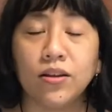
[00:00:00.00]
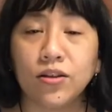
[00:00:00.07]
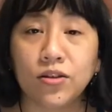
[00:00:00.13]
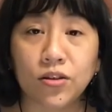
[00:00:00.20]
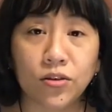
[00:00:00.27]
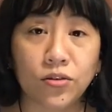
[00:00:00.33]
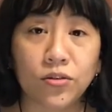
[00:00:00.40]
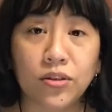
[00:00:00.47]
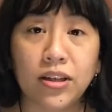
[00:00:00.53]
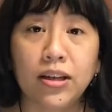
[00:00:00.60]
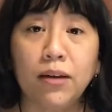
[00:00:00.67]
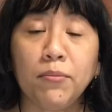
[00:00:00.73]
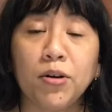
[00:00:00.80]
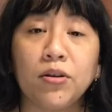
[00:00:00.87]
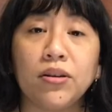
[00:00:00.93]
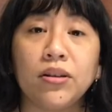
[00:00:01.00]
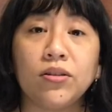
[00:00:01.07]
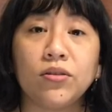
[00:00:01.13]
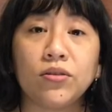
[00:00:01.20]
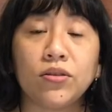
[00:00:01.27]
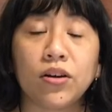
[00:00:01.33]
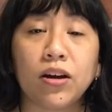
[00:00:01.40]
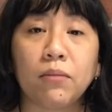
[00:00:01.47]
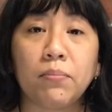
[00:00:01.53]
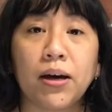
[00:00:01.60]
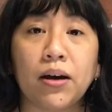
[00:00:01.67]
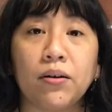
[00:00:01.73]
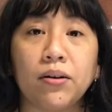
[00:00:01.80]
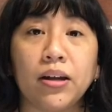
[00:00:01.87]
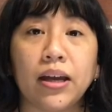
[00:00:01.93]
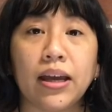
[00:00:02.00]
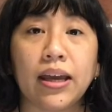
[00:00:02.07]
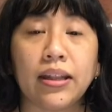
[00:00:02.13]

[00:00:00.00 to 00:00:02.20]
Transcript: So today I'm going to talk about